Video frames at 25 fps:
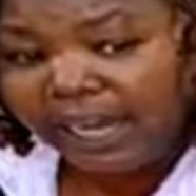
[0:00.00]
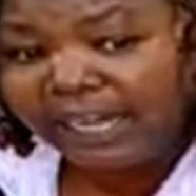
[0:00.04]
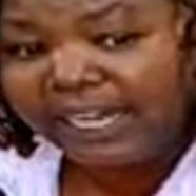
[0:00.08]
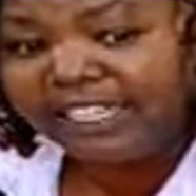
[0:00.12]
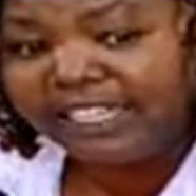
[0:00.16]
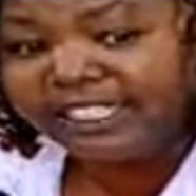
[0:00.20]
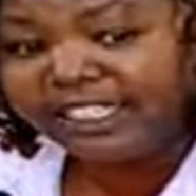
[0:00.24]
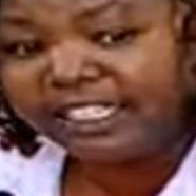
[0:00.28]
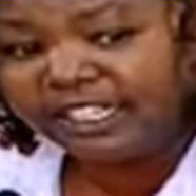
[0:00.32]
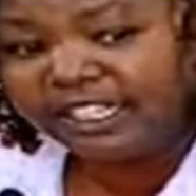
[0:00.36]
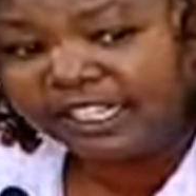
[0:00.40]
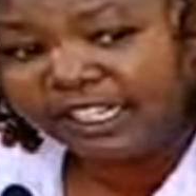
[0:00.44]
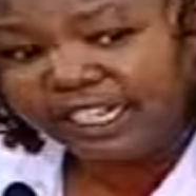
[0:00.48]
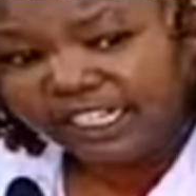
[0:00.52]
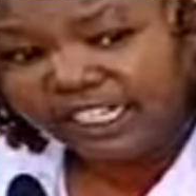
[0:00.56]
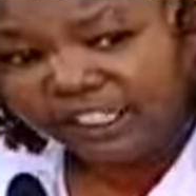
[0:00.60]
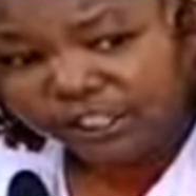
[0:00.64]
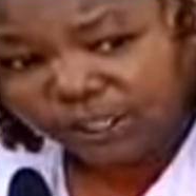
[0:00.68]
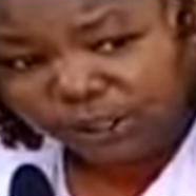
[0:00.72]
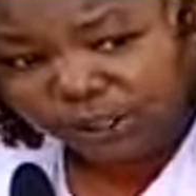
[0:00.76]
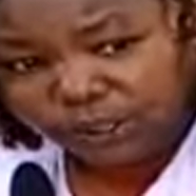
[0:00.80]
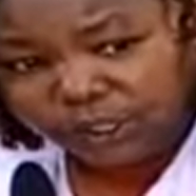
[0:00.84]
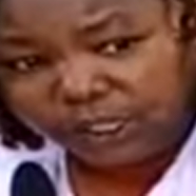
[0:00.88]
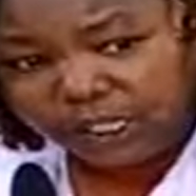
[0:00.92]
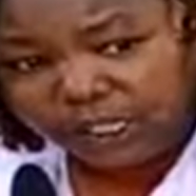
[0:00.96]
a
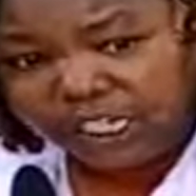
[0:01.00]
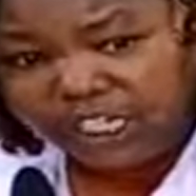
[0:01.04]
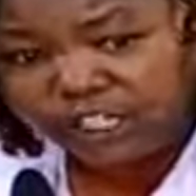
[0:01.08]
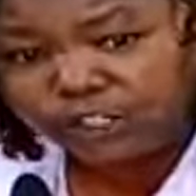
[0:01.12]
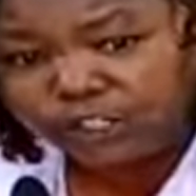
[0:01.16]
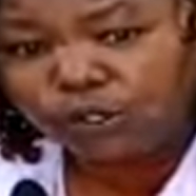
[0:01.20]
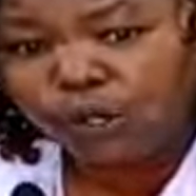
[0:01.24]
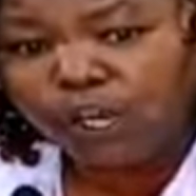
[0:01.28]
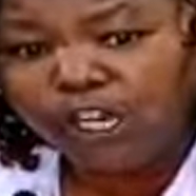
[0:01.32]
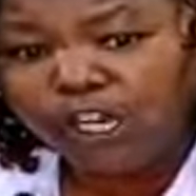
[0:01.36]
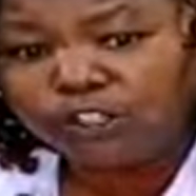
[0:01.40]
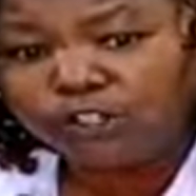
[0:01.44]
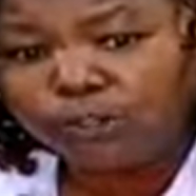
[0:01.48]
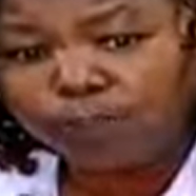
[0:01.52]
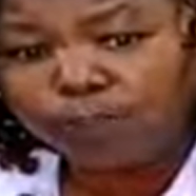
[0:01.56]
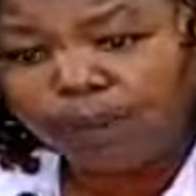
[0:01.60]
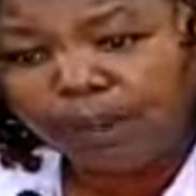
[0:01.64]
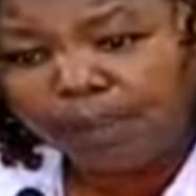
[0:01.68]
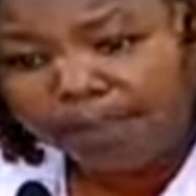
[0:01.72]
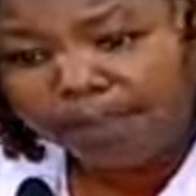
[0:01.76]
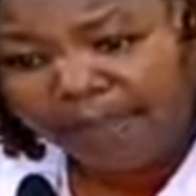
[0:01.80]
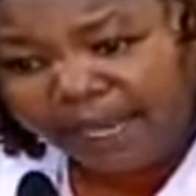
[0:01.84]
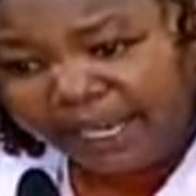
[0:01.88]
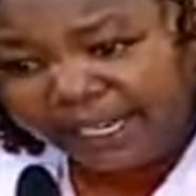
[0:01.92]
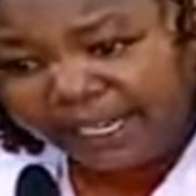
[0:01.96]
legislation is going to
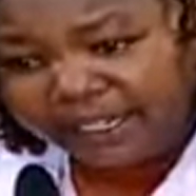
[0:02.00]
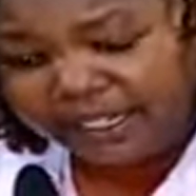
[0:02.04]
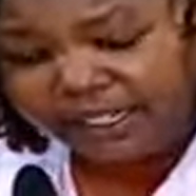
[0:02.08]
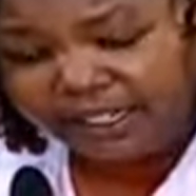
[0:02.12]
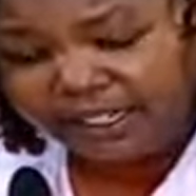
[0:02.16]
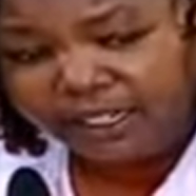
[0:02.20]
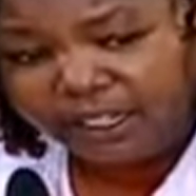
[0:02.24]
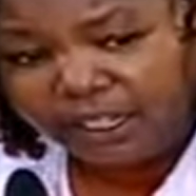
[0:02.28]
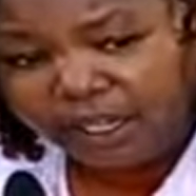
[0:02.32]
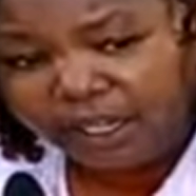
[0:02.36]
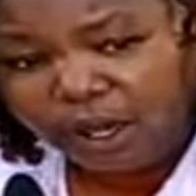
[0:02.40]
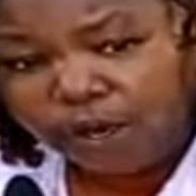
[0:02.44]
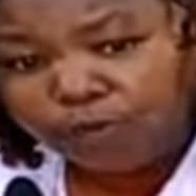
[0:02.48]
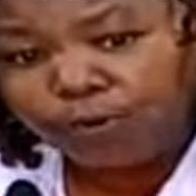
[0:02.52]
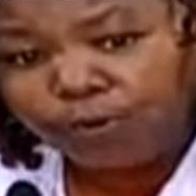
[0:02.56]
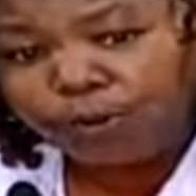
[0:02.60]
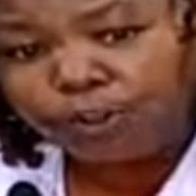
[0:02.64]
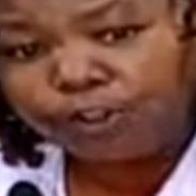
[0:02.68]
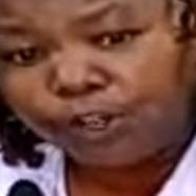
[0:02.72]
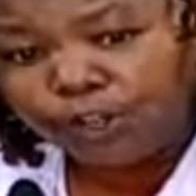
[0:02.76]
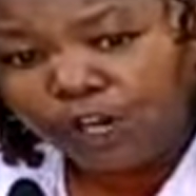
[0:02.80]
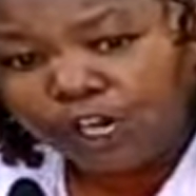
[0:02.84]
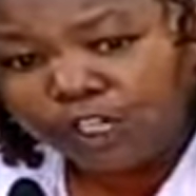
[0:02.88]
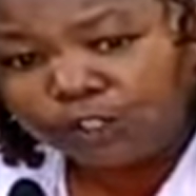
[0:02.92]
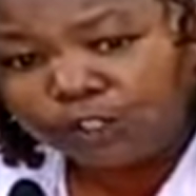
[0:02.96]
be made
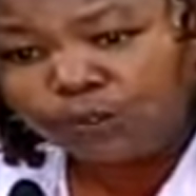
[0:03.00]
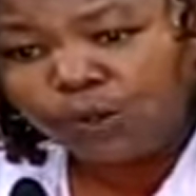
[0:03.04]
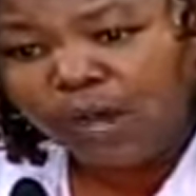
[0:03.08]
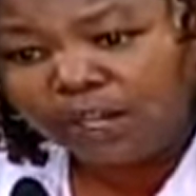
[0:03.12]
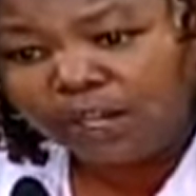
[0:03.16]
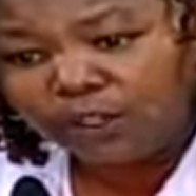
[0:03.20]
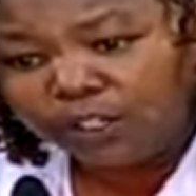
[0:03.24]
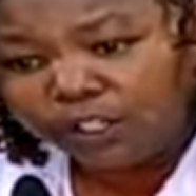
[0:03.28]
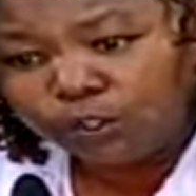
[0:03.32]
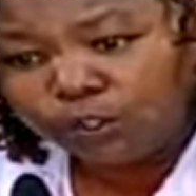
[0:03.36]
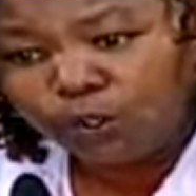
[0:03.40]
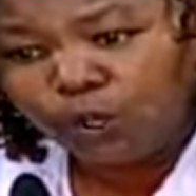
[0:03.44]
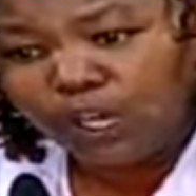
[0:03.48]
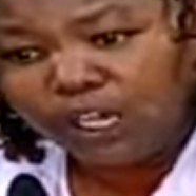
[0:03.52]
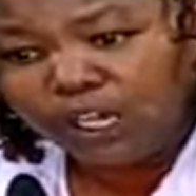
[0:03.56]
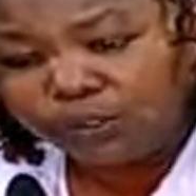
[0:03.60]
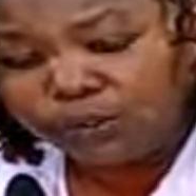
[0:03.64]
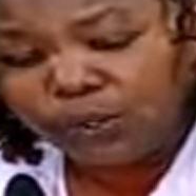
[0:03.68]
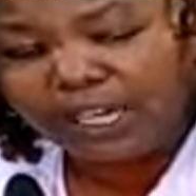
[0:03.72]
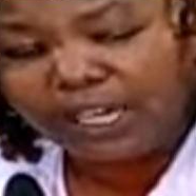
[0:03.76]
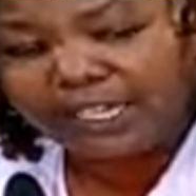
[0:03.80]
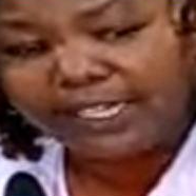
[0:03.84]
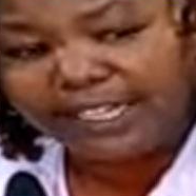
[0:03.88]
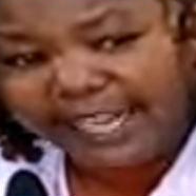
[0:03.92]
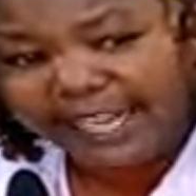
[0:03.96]
for those who are not
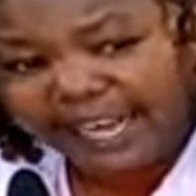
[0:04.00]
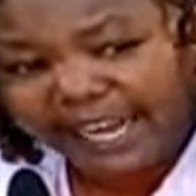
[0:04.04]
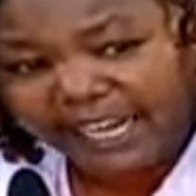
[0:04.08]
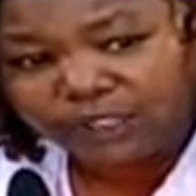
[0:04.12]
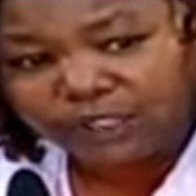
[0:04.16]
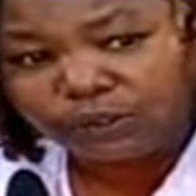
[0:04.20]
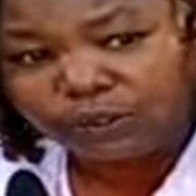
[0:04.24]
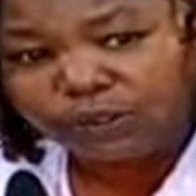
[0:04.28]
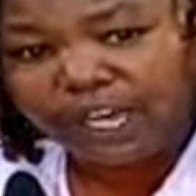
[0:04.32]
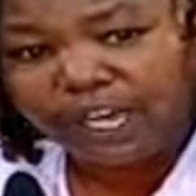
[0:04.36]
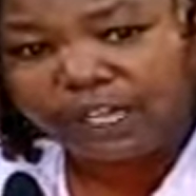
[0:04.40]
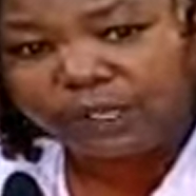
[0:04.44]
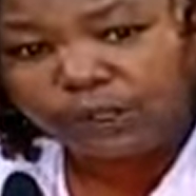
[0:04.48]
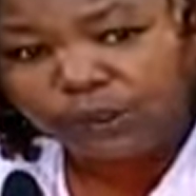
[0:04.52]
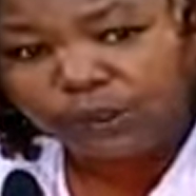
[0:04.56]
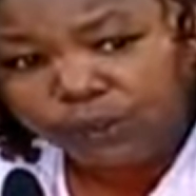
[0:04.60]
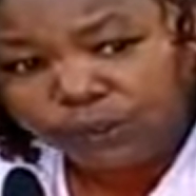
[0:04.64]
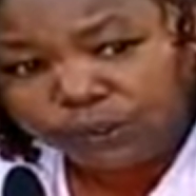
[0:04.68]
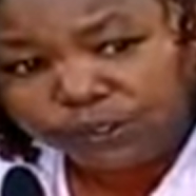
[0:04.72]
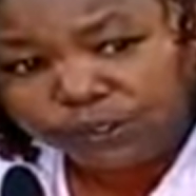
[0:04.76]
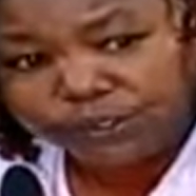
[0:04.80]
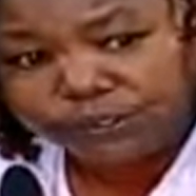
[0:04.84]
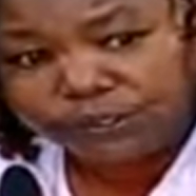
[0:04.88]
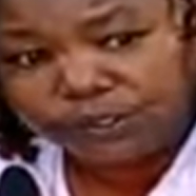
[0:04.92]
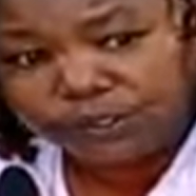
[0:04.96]
going to adhere to the
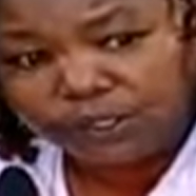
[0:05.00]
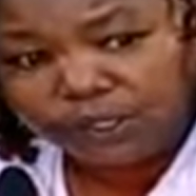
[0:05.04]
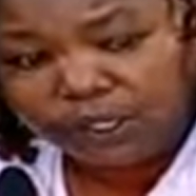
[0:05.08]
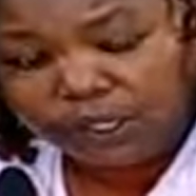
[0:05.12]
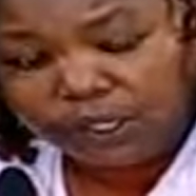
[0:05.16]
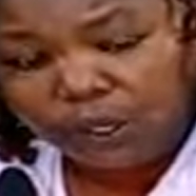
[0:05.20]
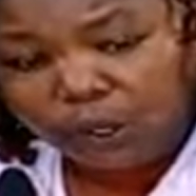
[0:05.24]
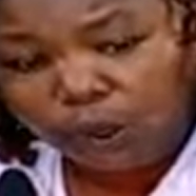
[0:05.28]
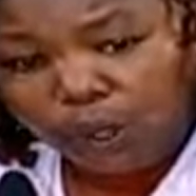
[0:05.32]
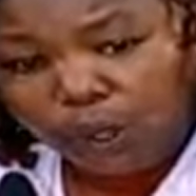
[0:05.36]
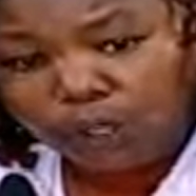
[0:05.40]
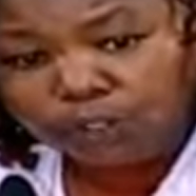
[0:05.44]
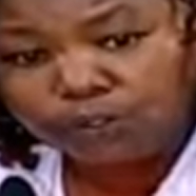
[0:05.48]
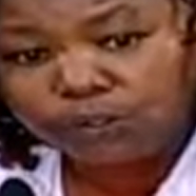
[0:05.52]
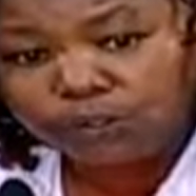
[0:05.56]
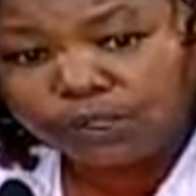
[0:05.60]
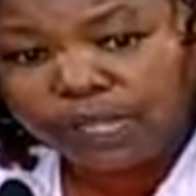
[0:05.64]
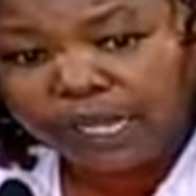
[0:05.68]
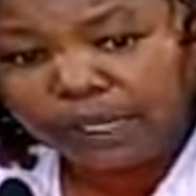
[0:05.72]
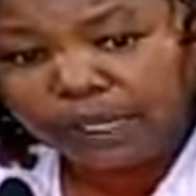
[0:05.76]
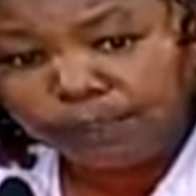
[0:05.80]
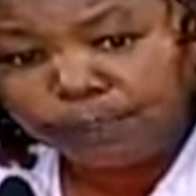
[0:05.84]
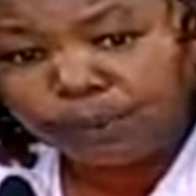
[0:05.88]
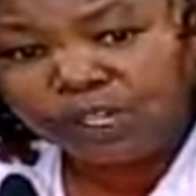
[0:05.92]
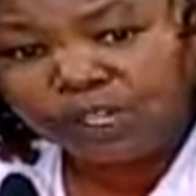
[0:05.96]
rules or
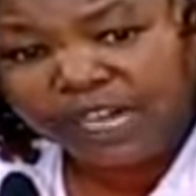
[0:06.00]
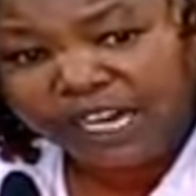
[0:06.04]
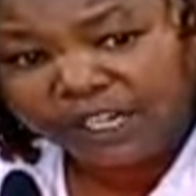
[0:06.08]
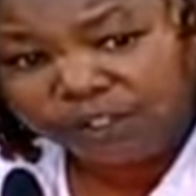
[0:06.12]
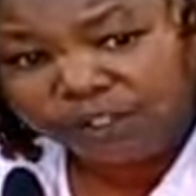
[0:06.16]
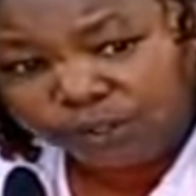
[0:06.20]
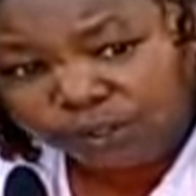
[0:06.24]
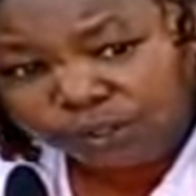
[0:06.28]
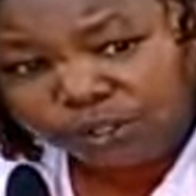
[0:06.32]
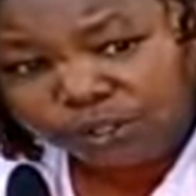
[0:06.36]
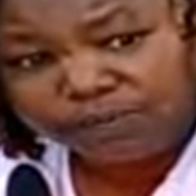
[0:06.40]
to the prudent